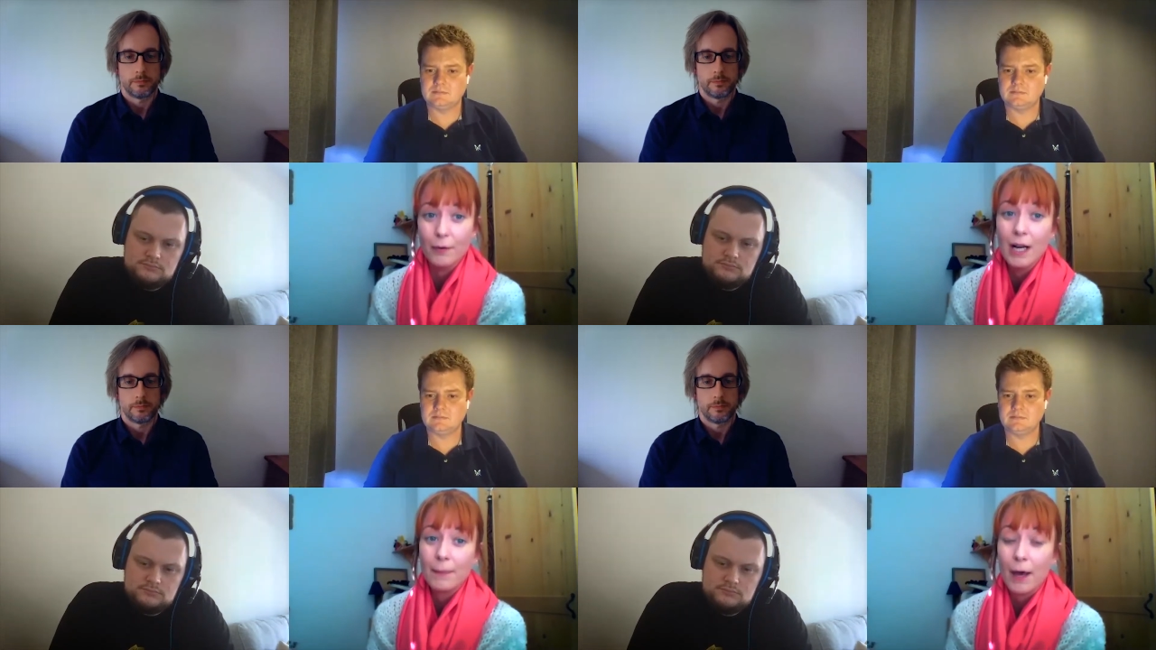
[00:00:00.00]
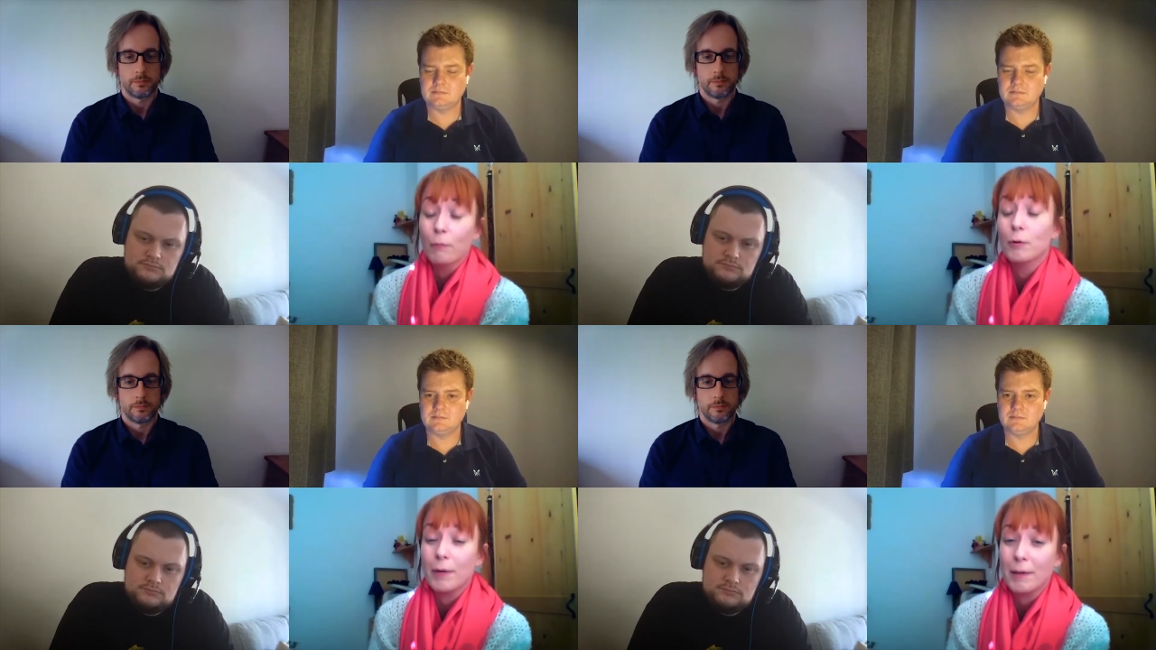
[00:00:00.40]
Speaker 1: that would
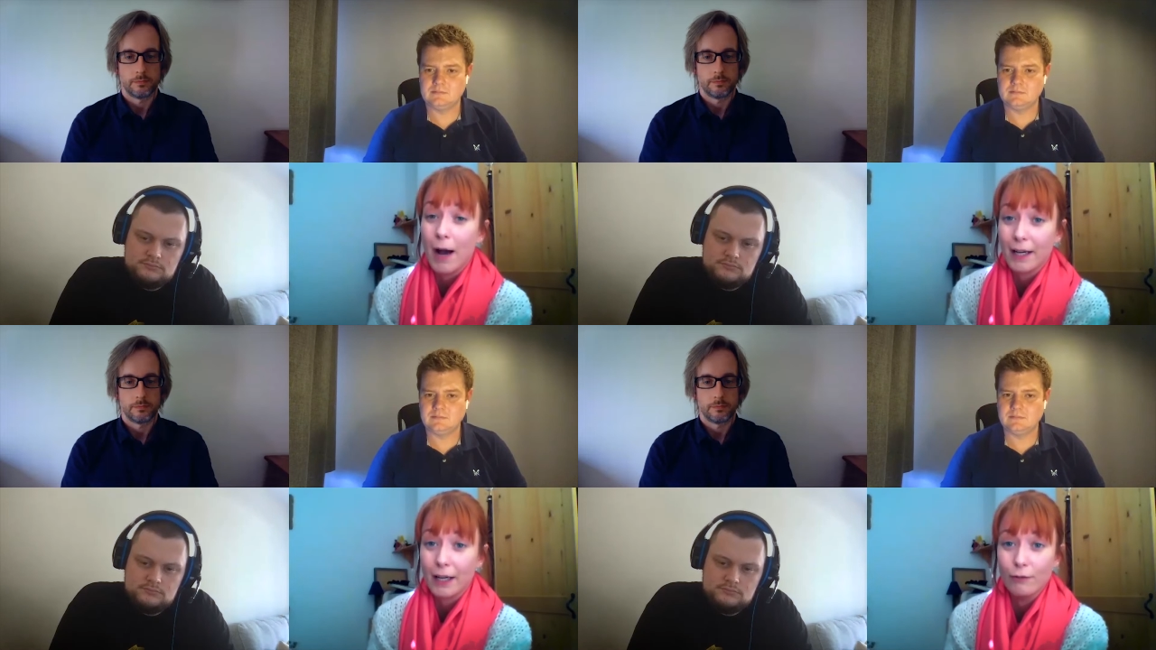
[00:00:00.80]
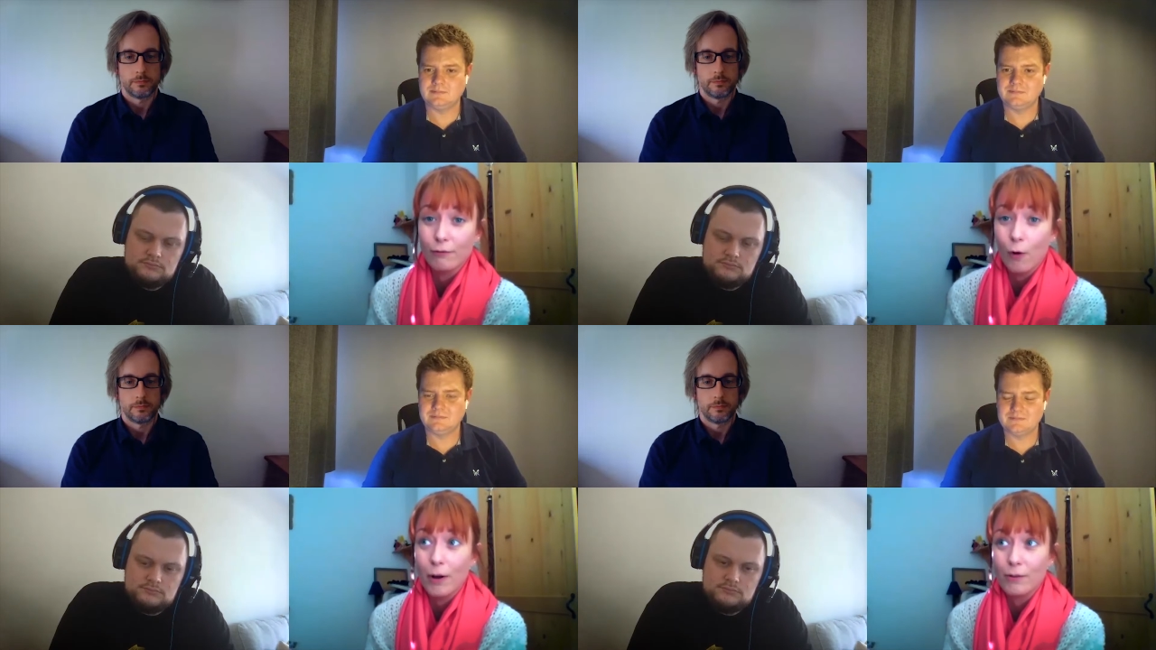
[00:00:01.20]
be my kind of
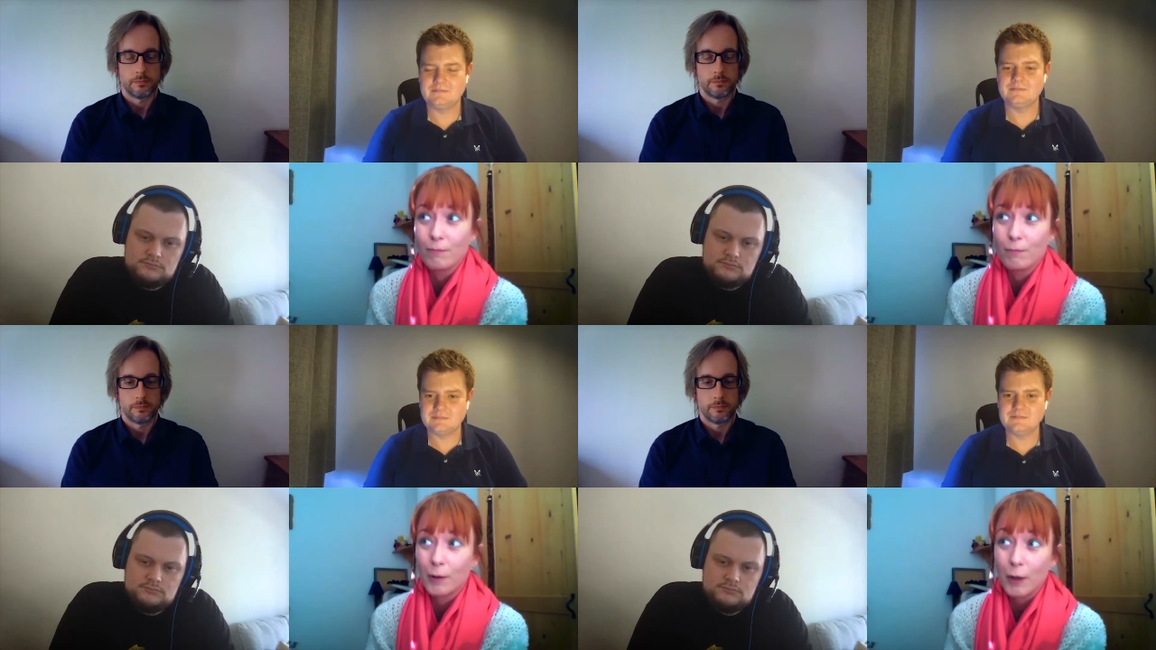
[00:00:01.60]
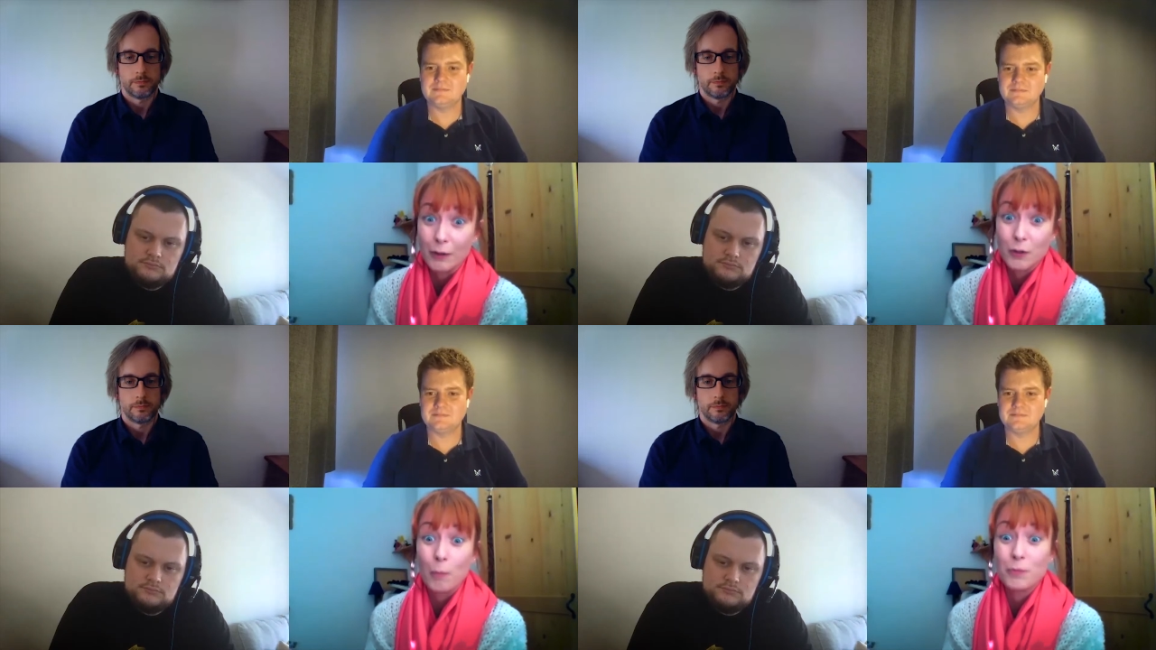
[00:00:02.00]
almost kind of
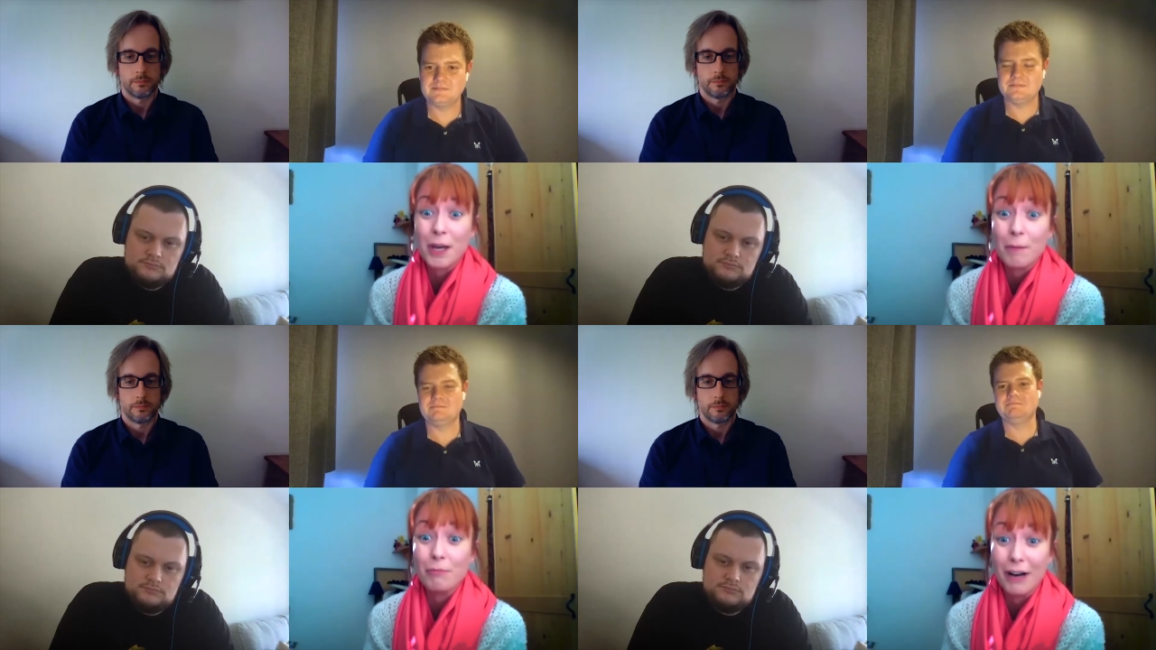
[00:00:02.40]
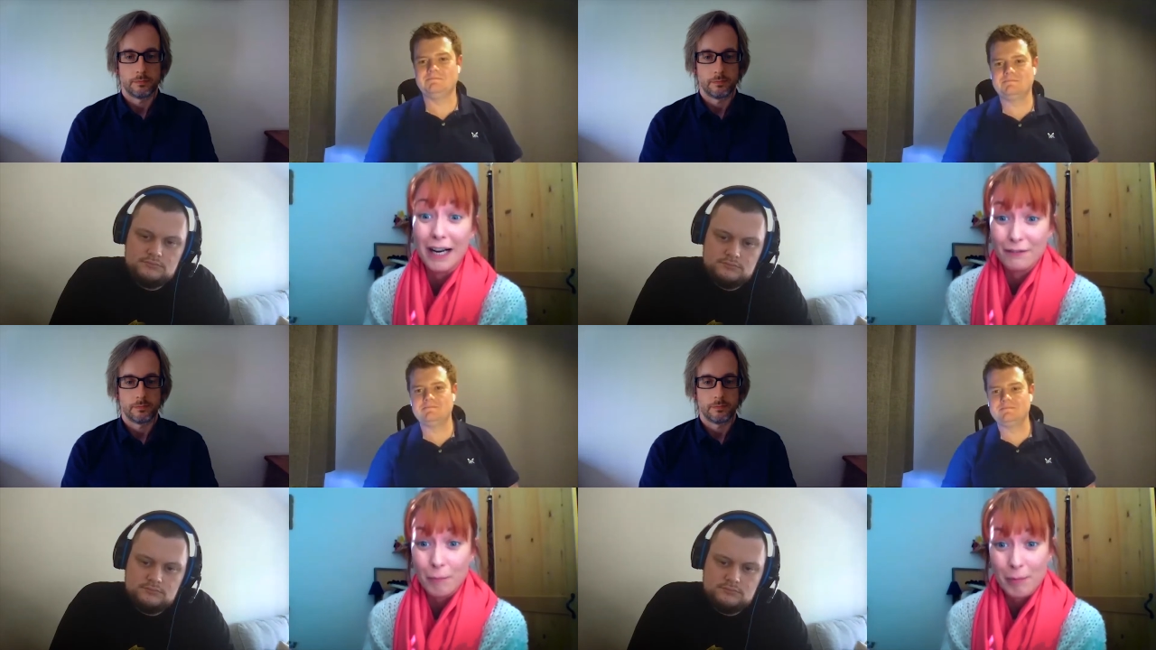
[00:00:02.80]
top tip really
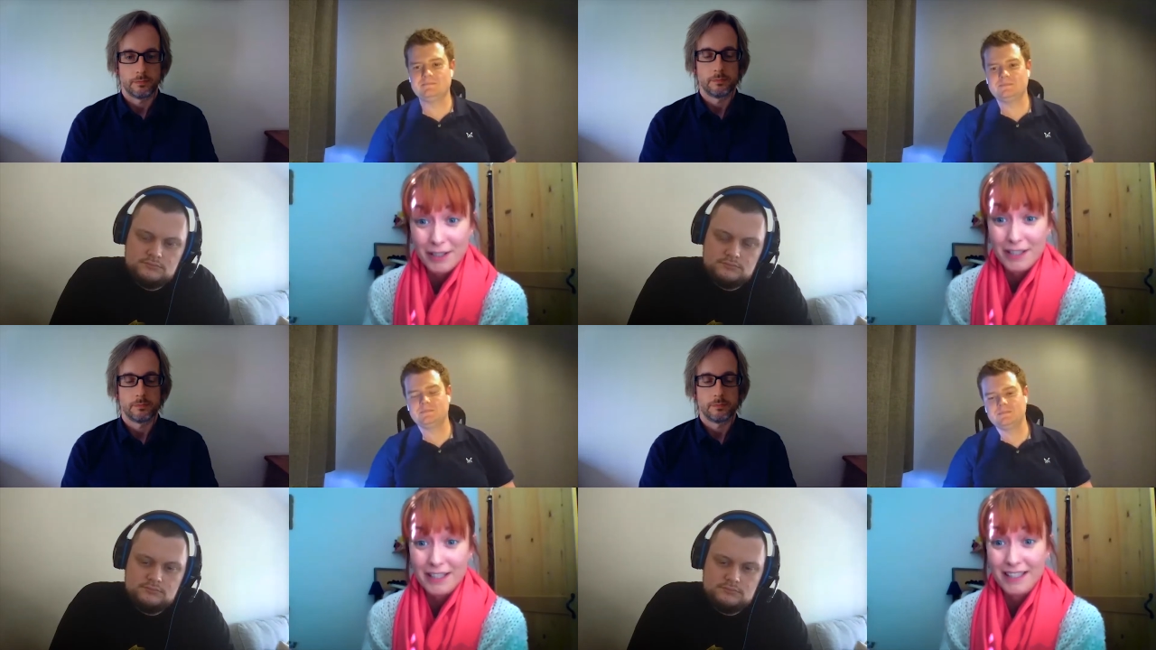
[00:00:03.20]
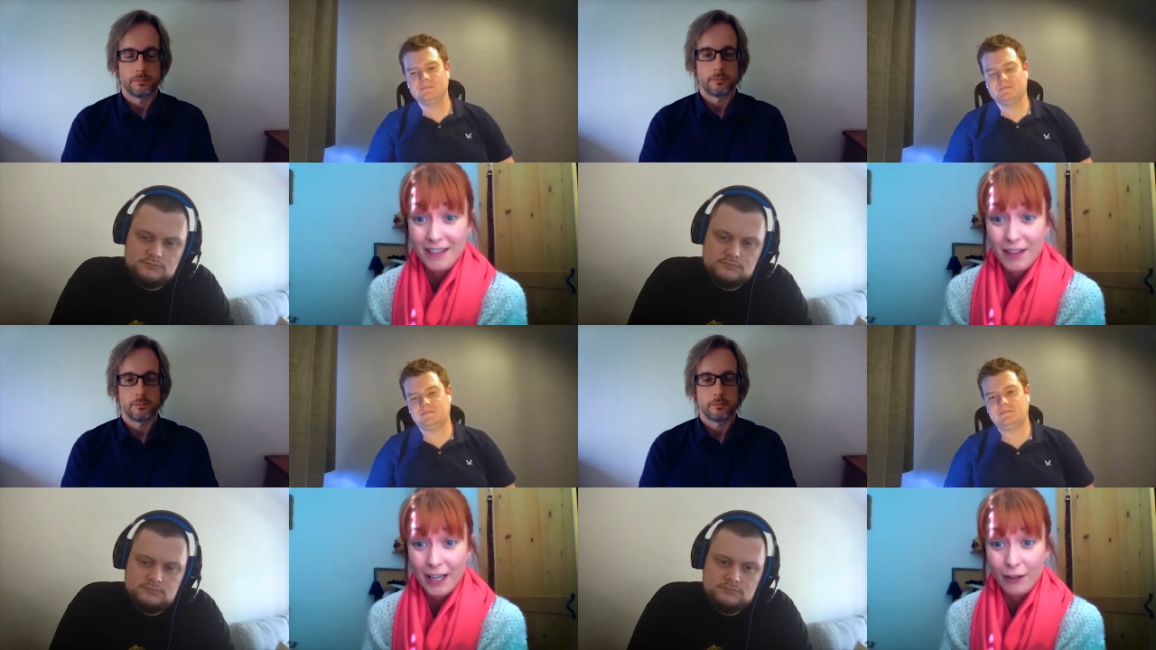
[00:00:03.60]
for businesses in
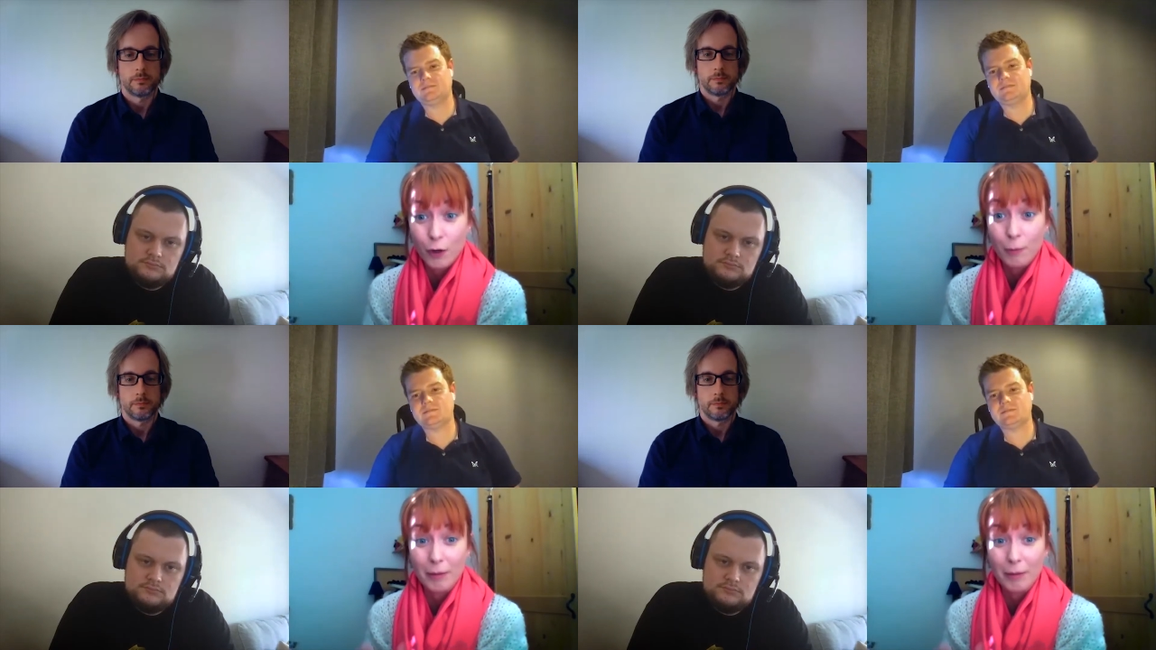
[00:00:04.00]
the kind of coming